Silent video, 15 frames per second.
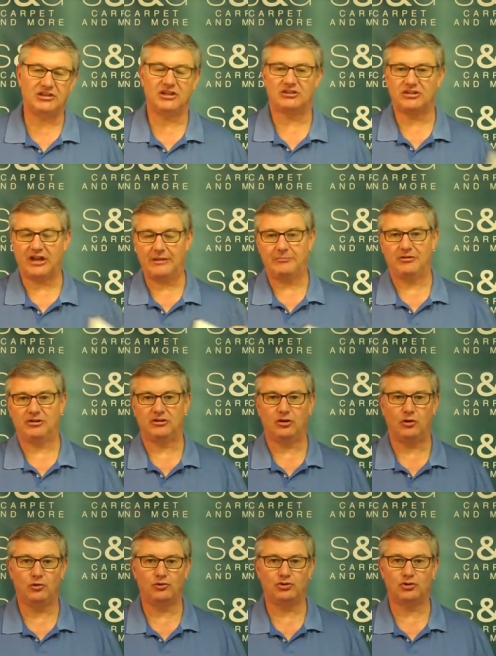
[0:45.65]
you type in an
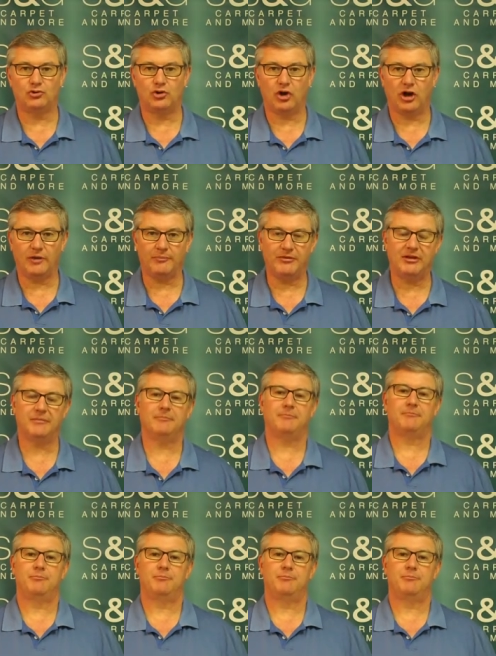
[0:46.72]
O2 carpet,